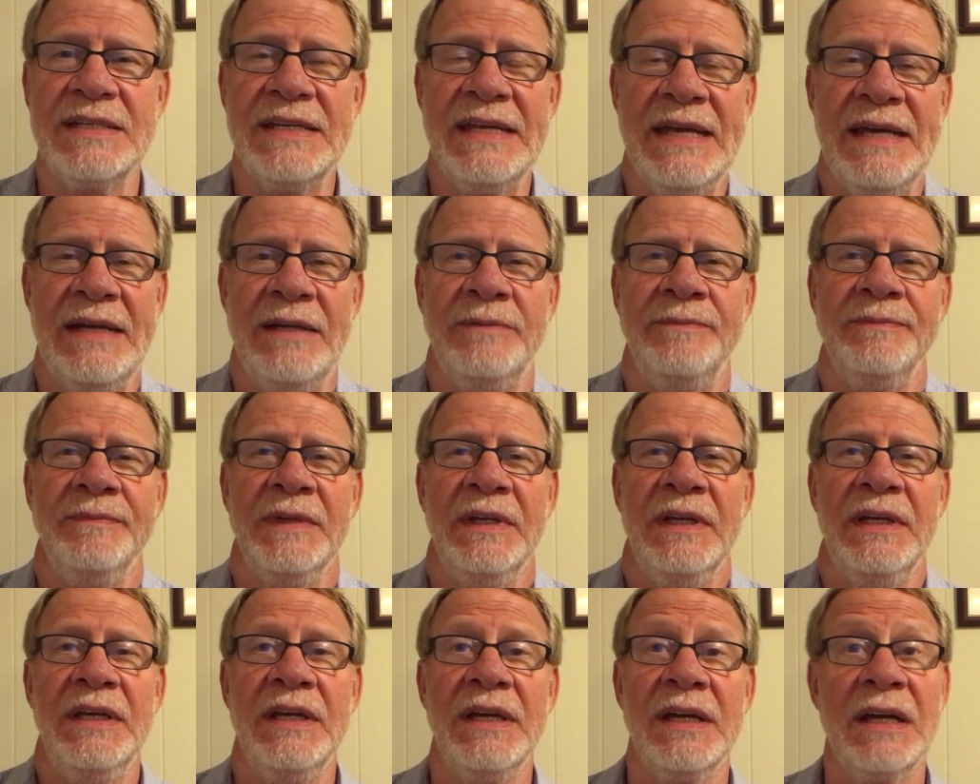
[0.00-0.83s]
Now,
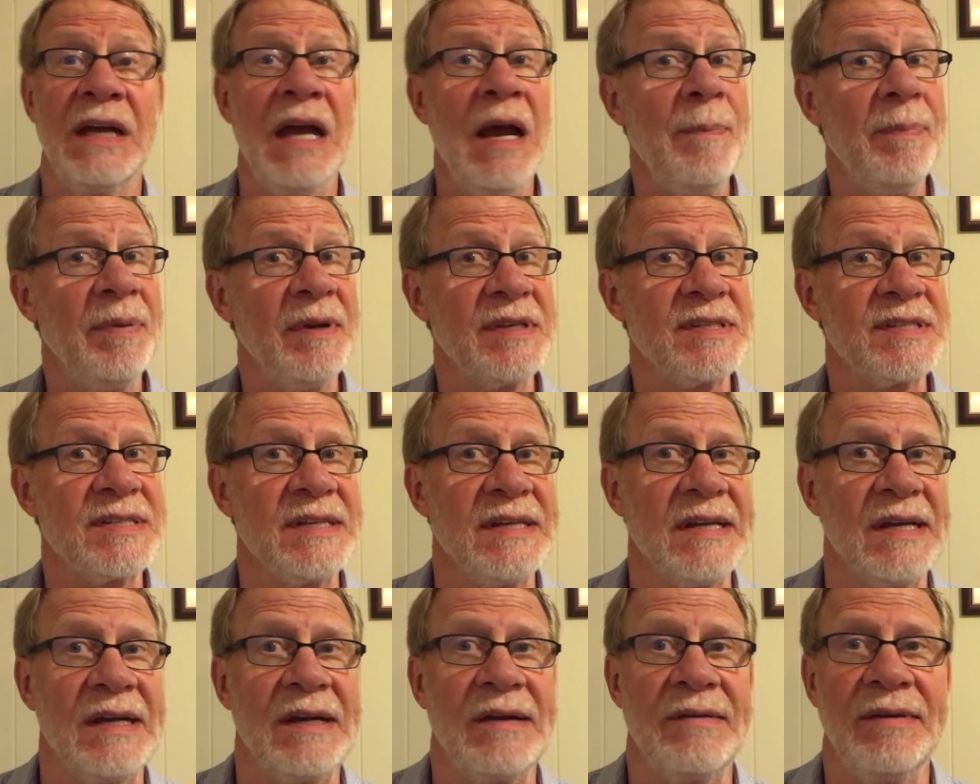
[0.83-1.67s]
a couple of
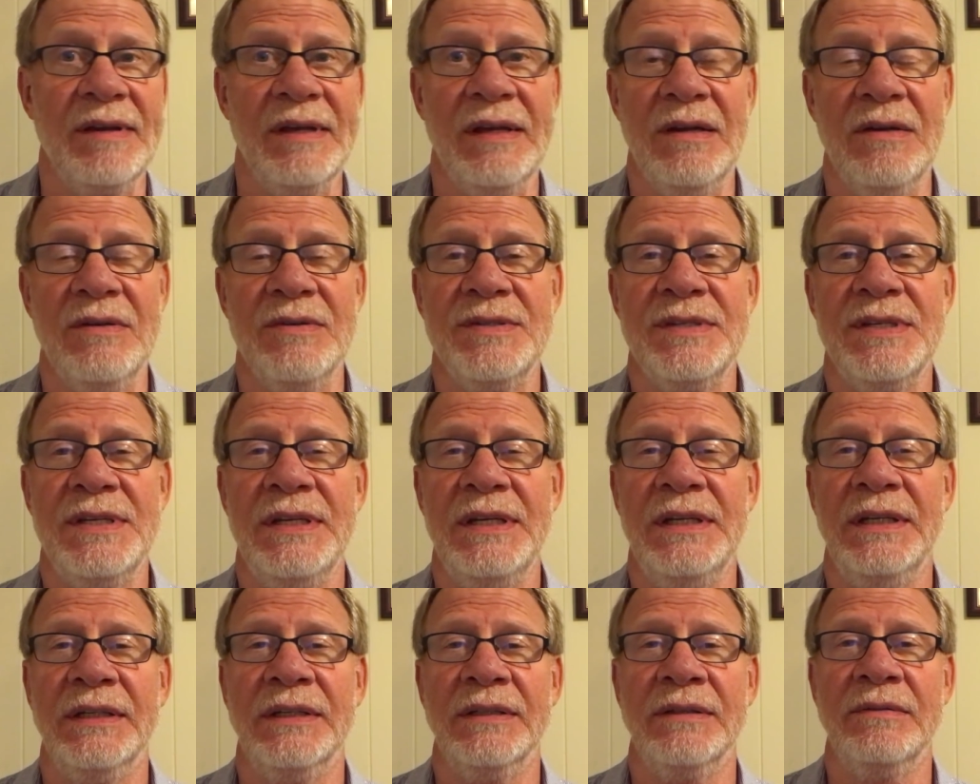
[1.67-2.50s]
scenarios
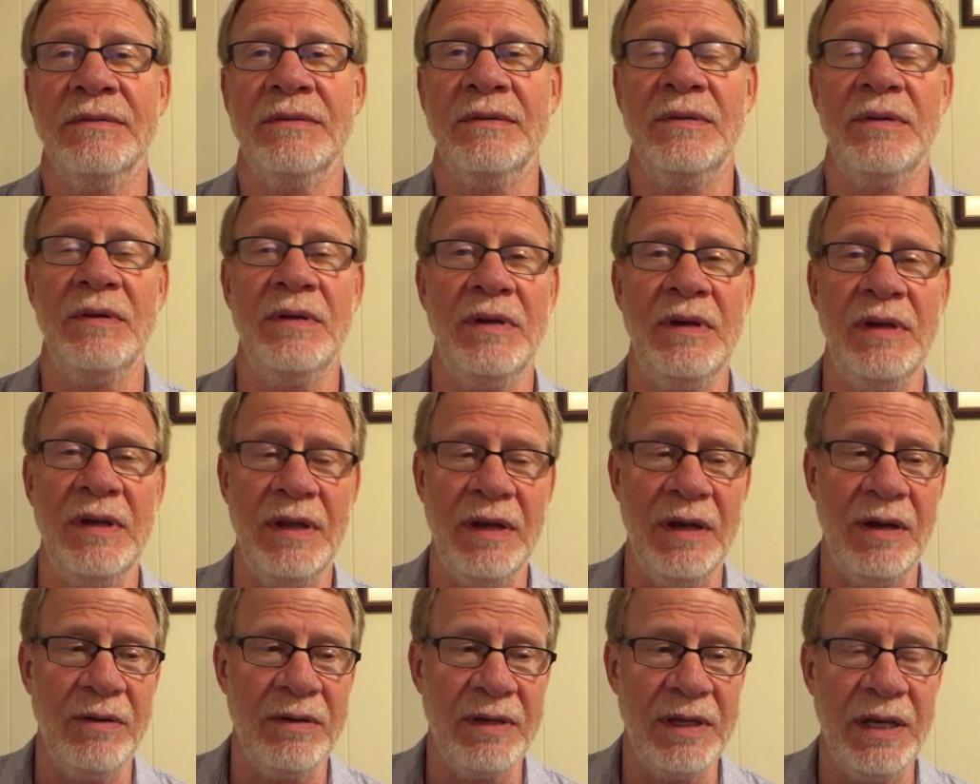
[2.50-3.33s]
here,
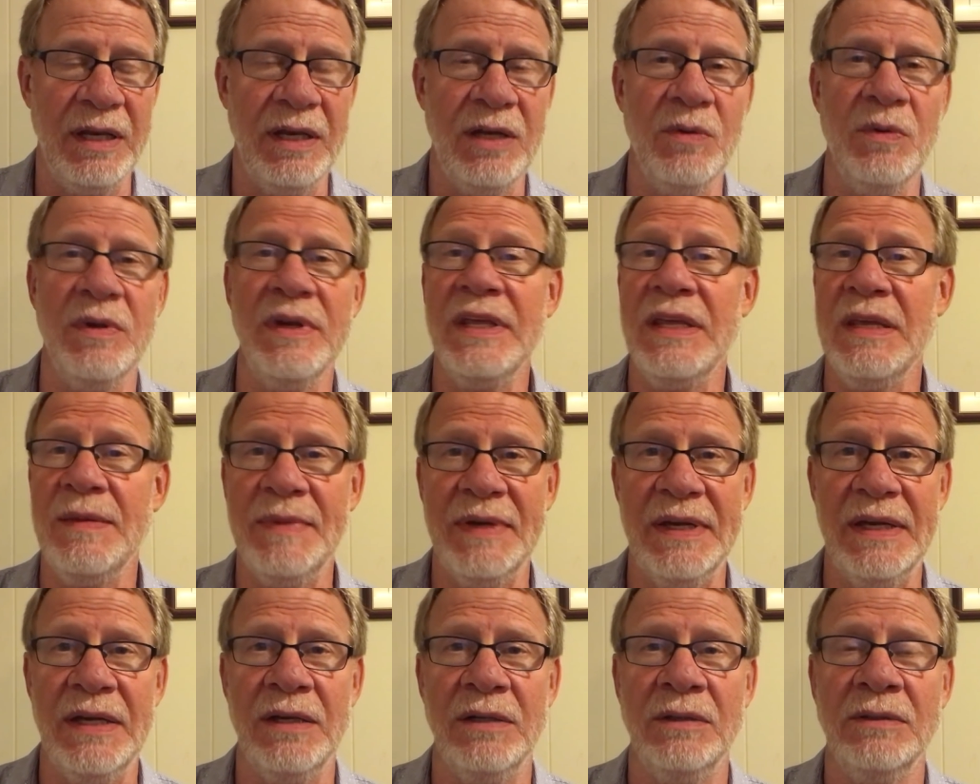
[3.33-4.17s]
and I'll get into an
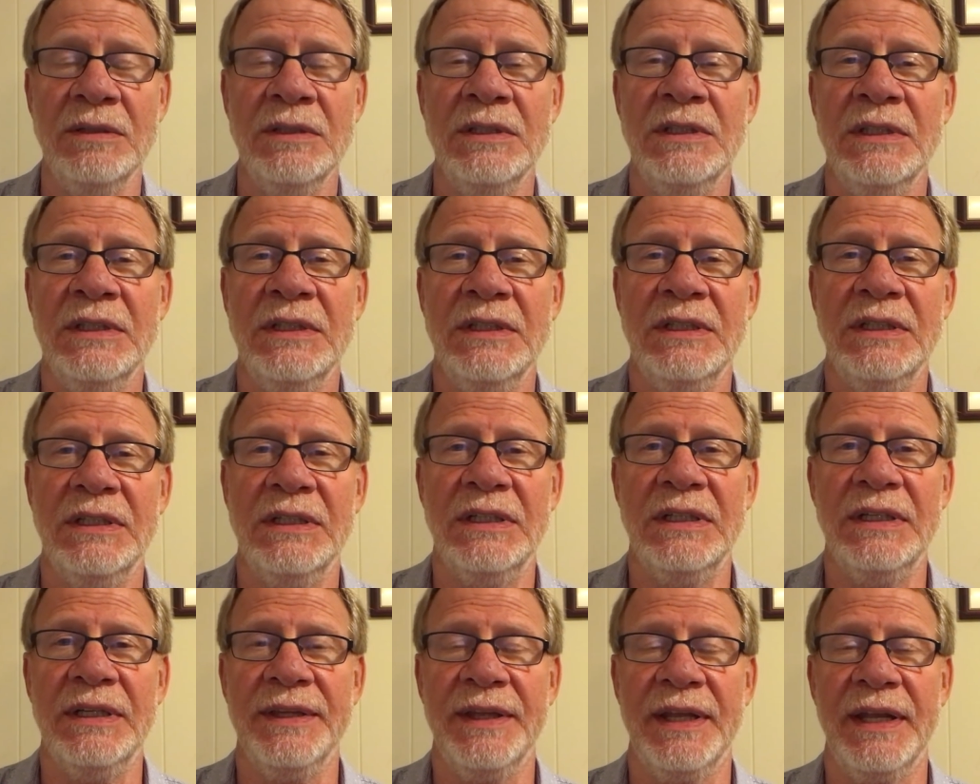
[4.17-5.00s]
email
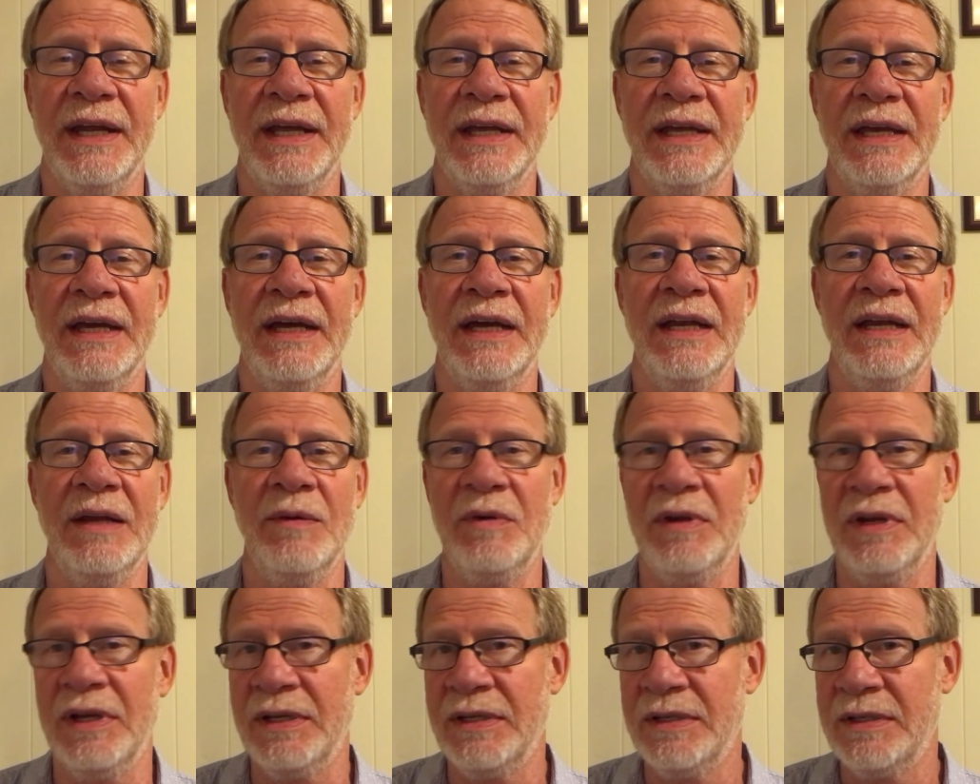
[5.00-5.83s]
that I got, and I
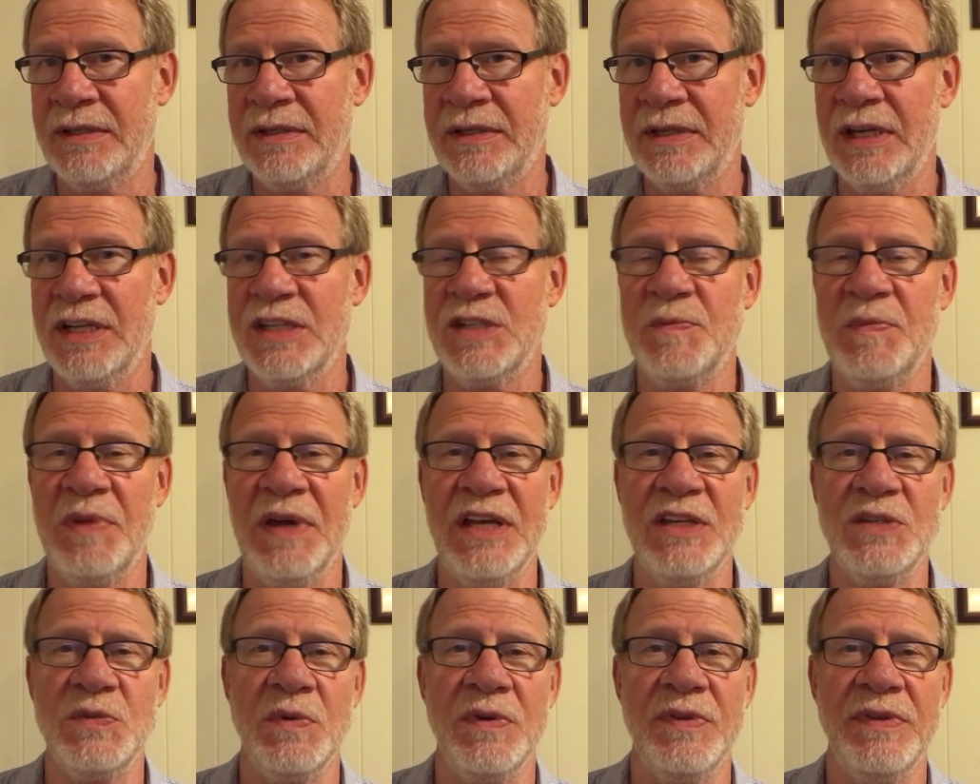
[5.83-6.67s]
want to touch
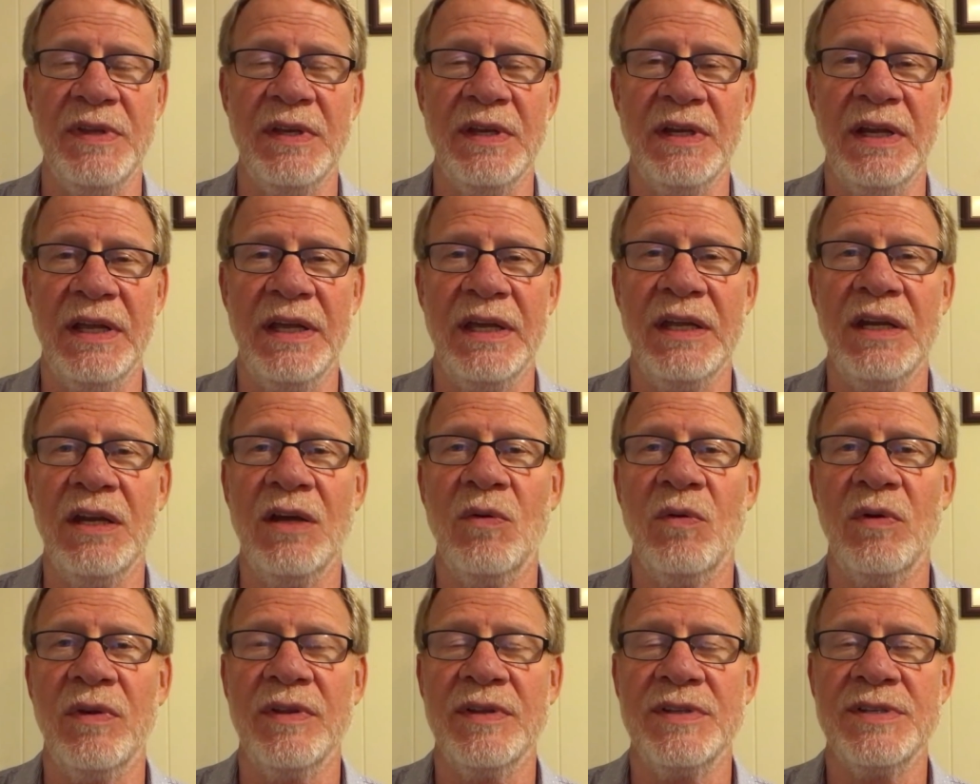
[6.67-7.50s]
base with you and let you know
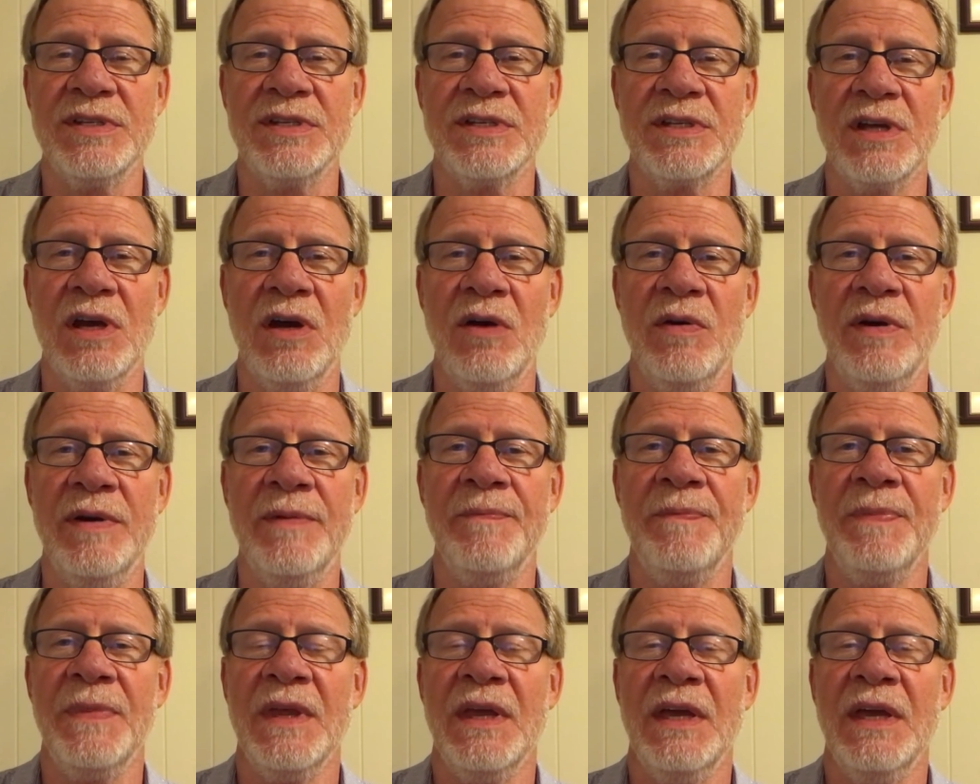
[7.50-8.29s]
where this is going.